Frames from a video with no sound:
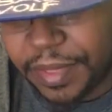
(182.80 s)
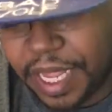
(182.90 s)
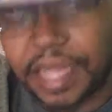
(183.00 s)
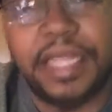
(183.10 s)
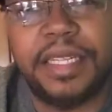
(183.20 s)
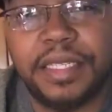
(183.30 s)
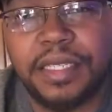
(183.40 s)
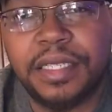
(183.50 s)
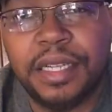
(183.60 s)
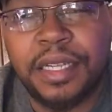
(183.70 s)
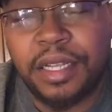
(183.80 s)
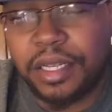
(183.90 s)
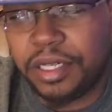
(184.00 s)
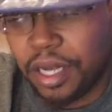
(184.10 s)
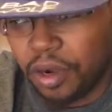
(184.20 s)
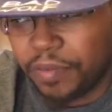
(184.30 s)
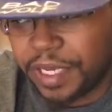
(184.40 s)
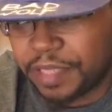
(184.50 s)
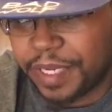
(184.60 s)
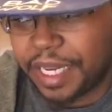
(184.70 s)
And then no
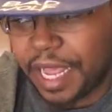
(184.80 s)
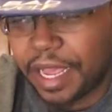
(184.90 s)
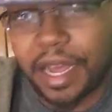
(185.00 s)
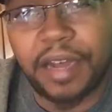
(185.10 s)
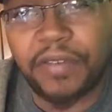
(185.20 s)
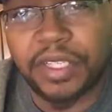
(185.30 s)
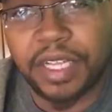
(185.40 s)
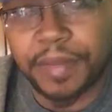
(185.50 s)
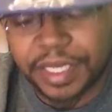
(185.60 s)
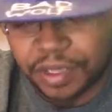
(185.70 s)
must mean like of or something,